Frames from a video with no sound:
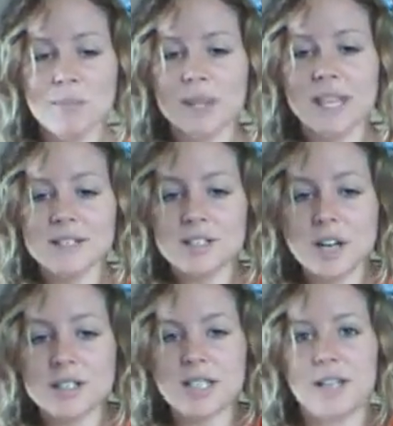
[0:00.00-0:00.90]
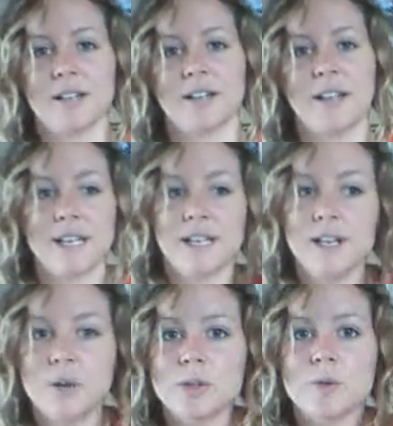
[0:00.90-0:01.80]
But that starts here. Like,
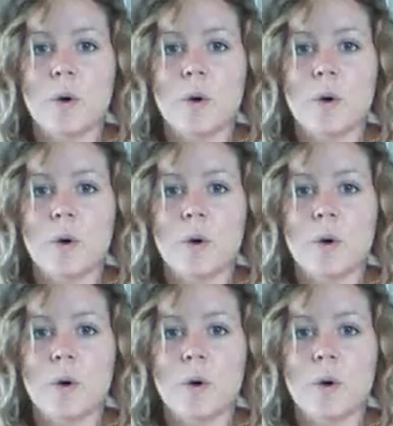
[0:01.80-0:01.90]
ego is